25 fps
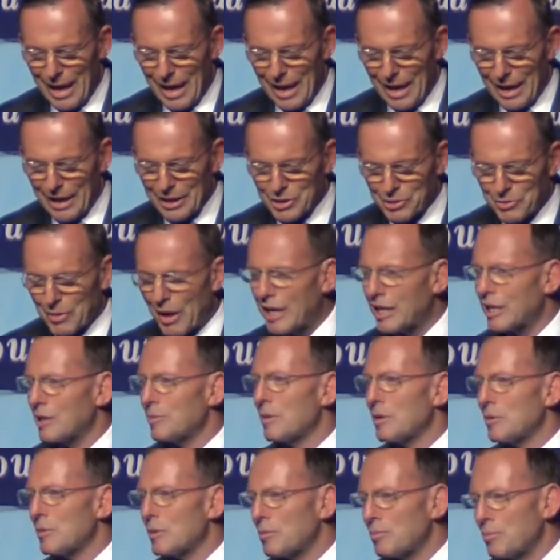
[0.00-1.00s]
It's great to
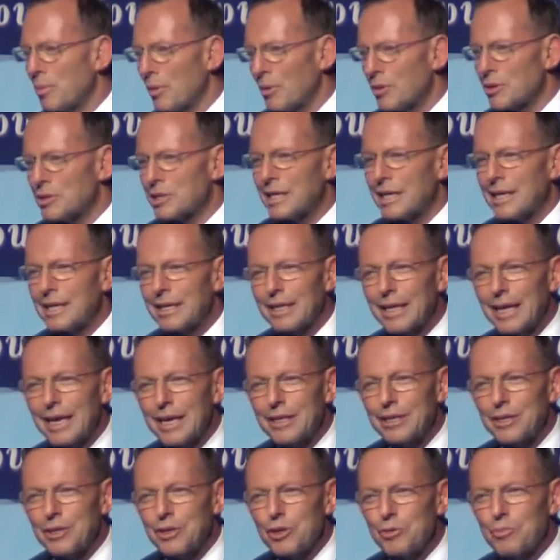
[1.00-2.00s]
be with Paul Sinclair,
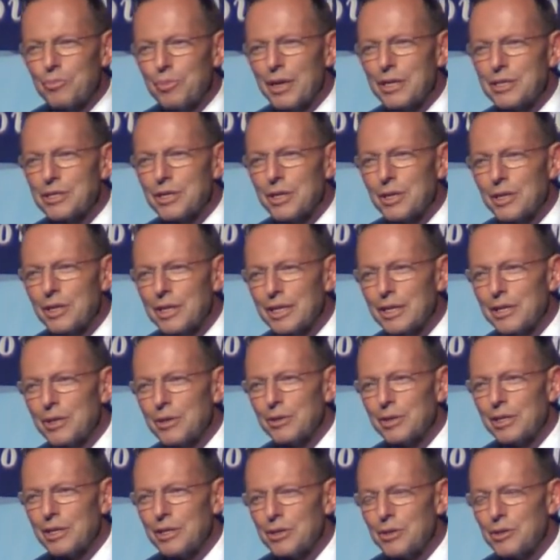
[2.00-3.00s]
the new president of the
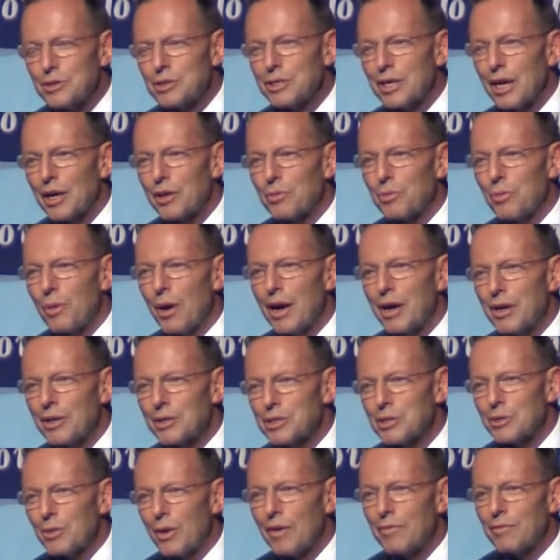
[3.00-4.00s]
Guild in New South
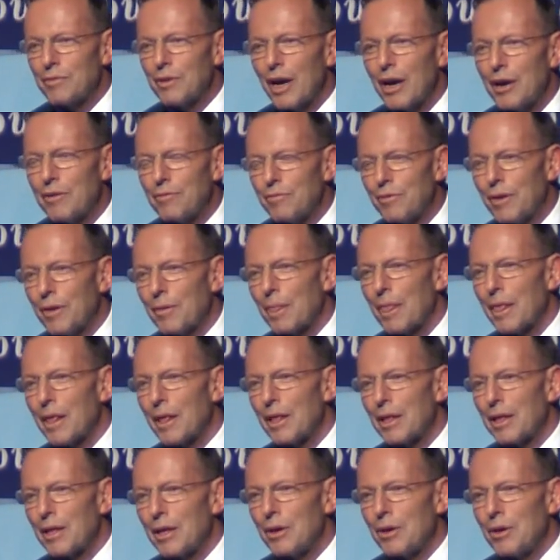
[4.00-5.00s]
Wales, who I've known for
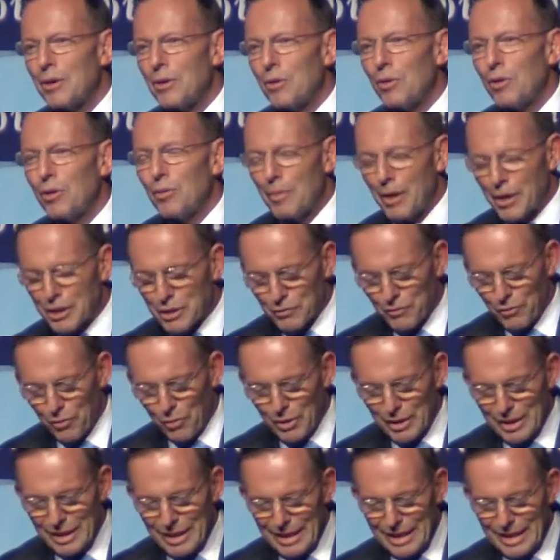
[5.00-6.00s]
almost
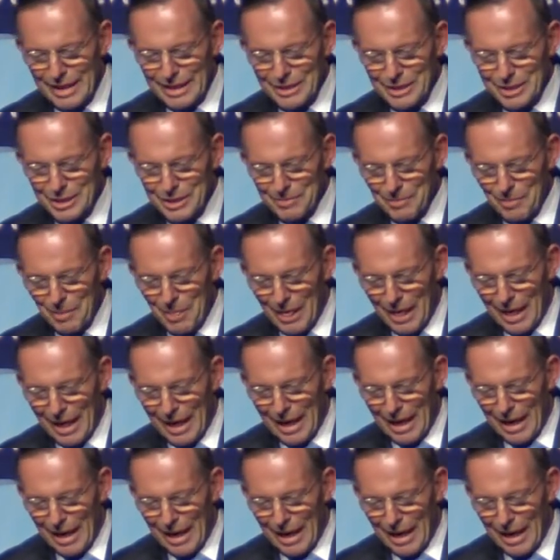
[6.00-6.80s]
40 years.